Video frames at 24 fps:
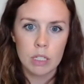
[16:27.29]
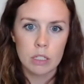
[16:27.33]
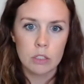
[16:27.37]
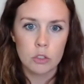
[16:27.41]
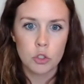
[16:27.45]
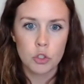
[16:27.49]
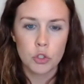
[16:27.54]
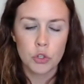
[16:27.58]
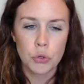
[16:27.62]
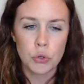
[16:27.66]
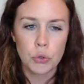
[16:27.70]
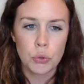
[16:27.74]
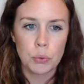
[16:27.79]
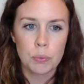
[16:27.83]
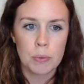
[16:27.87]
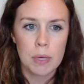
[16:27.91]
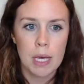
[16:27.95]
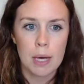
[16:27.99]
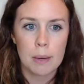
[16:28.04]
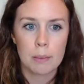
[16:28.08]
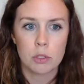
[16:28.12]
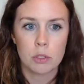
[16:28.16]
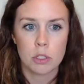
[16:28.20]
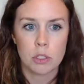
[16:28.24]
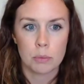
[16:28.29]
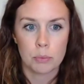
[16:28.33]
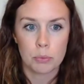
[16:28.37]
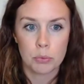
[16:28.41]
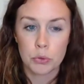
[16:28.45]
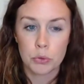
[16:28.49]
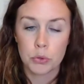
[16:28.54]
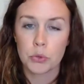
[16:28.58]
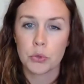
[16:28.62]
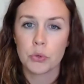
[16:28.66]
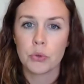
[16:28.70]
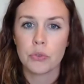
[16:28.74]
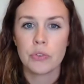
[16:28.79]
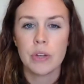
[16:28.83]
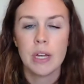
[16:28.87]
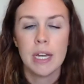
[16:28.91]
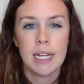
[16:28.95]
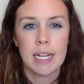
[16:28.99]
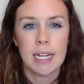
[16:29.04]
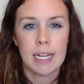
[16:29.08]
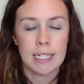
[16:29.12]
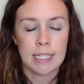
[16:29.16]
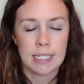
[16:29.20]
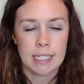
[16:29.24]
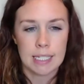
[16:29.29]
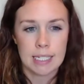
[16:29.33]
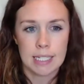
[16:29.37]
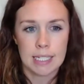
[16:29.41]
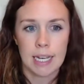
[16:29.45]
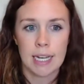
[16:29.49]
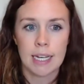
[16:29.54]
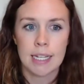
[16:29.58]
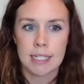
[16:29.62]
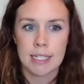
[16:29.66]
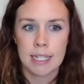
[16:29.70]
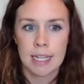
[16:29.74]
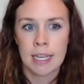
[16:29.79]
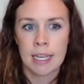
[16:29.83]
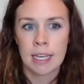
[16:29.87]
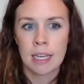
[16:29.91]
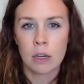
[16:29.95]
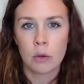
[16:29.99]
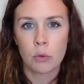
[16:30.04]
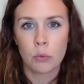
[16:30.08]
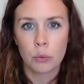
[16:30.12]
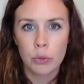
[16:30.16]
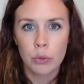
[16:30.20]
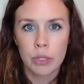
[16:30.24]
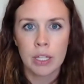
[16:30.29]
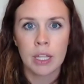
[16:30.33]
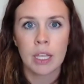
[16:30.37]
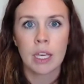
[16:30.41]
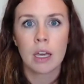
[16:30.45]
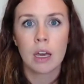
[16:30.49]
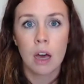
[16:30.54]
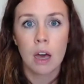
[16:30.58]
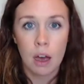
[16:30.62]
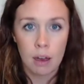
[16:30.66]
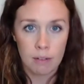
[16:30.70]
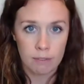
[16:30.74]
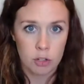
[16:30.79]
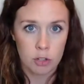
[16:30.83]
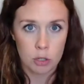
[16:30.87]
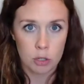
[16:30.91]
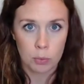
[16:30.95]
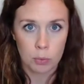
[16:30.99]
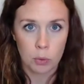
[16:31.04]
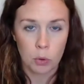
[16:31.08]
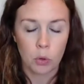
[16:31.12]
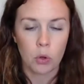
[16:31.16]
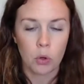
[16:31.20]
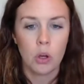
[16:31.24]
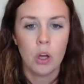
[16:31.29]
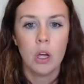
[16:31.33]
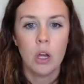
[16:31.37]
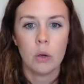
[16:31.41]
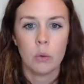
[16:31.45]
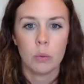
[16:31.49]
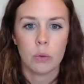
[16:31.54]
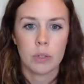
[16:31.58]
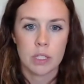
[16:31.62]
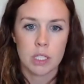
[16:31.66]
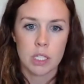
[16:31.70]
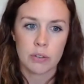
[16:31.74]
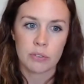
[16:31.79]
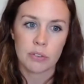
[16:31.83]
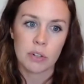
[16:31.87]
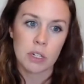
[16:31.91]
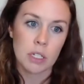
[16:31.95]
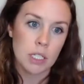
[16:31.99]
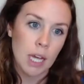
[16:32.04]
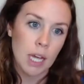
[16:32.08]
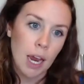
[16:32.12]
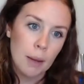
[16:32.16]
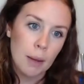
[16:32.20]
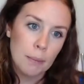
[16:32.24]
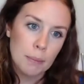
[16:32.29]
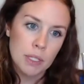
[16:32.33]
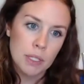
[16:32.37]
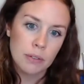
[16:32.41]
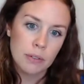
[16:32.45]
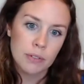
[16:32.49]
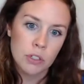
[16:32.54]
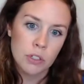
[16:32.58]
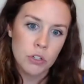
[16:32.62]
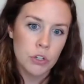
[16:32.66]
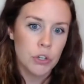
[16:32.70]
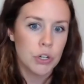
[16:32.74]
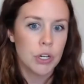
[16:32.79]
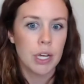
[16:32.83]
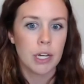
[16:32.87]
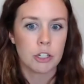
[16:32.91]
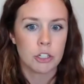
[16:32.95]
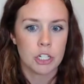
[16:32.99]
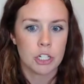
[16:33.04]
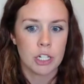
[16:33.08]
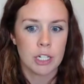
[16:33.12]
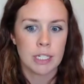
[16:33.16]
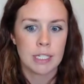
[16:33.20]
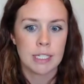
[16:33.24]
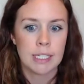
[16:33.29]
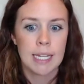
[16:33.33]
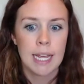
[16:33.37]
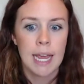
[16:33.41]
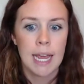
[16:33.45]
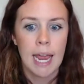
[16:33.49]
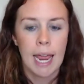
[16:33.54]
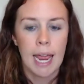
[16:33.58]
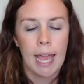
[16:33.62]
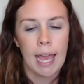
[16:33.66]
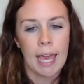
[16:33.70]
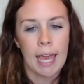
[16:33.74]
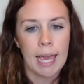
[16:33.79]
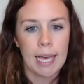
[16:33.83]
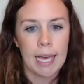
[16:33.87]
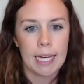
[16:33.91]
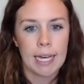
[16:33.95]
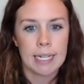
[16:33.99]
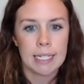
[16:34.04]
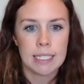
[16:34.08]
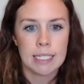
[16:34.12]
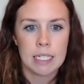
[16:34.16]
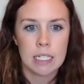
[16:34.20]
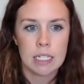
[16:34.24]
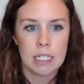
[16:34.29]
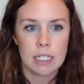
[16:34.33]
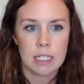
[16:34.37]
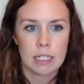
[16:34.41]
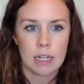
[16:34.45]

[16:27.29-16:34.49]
to be able to prove and discuss and get really comfortable with different types of introductions and